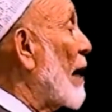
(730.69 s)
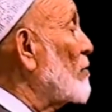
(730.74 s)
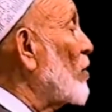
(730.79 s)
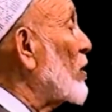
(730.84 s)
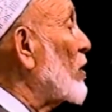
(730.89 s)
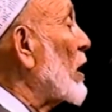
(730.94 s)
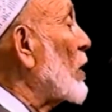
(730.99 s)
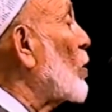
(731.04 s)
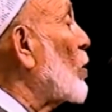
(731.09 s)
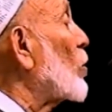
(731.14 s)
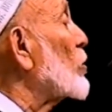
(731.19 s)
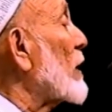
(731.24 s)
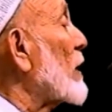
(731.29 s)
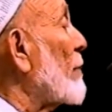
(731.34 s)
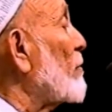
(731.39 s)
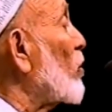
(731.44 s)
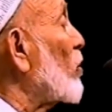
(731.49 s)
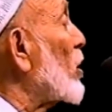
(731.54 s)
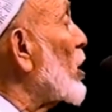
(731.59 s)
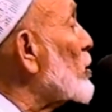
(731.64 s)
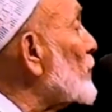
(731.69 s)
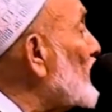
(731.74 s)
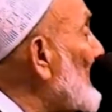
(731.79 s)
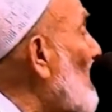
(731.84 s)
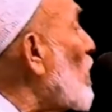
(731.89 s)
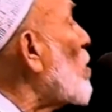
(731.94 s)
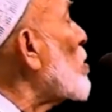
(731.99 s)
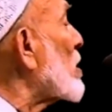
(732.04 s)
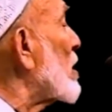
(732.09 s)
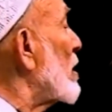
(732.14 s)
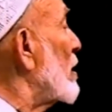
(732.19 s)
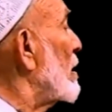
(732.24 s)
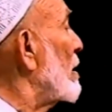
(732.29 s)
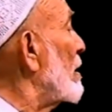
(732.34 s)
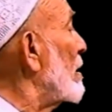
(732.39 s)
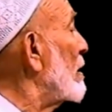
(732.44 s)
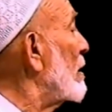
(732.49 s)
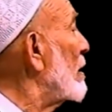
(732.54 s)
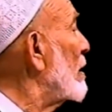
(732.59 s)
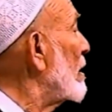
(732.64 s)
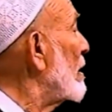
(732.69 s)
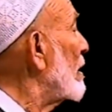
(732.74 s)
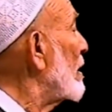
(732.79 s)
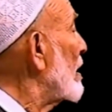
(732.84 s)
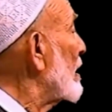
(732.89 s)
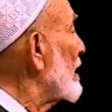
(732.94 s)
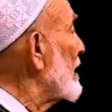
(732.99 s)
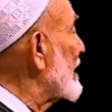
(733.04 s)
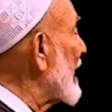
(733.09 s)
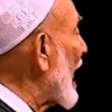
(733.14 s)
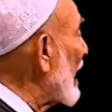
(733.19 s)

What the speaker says: I'm not a ghost, I'm not a spook.